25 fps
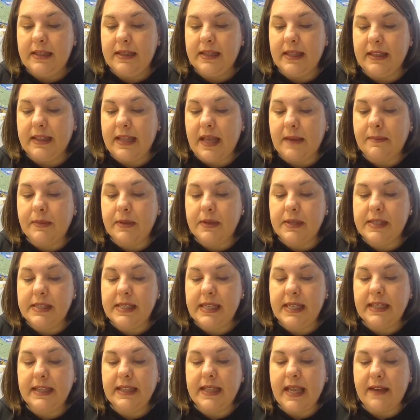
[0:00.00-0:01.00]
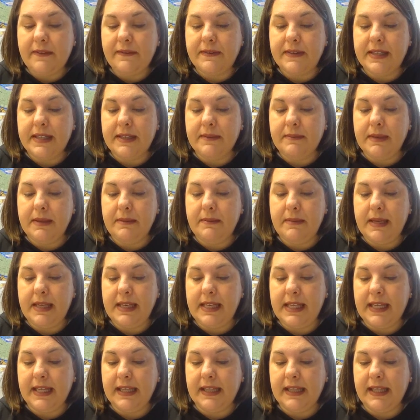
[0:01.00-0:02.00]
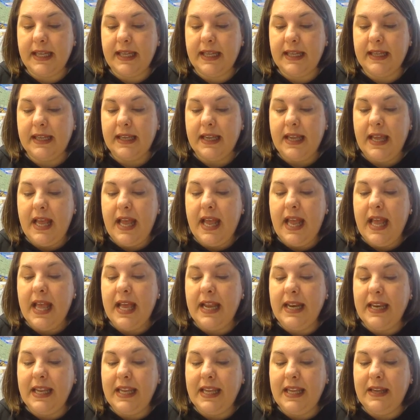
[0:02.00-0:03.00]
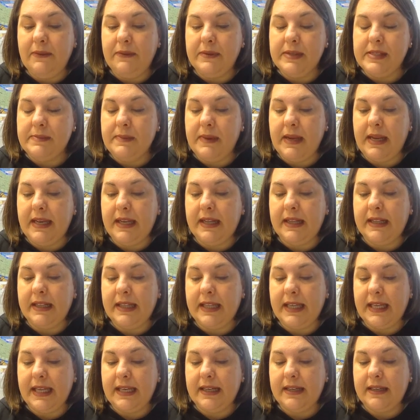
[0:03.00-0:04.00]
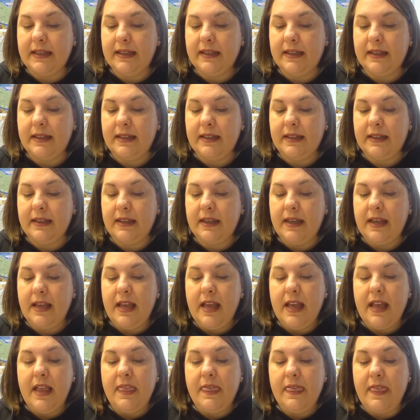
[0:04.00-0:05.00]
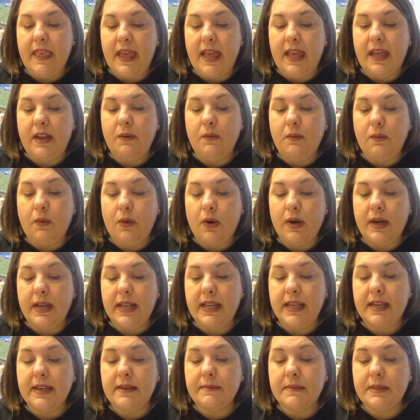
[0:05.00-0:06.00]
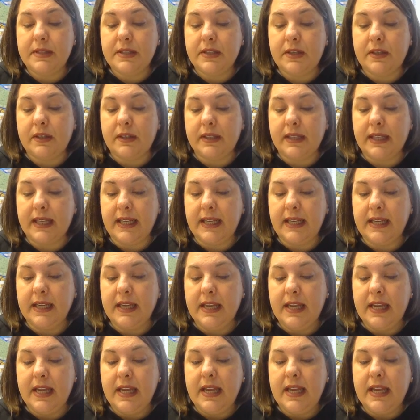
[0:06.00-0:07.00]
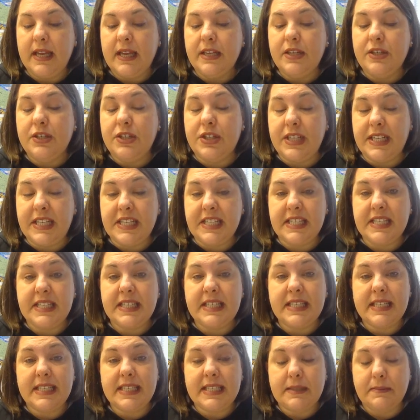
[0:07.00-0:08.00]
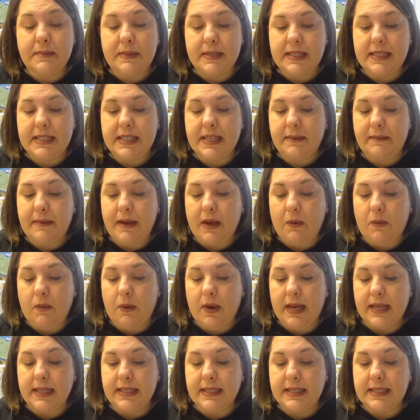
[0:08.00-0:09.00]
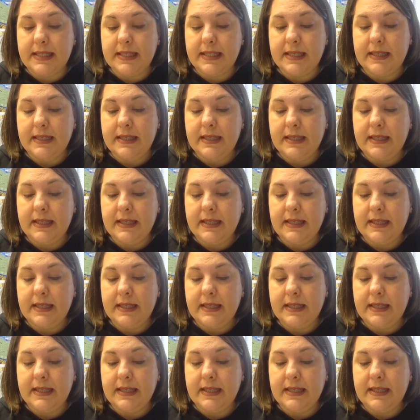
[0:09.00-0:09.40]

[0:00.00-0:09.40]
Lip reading: The leprosy left him immediately, and he was made clean. Then, warning him sternly, Jesus dismissed him at once.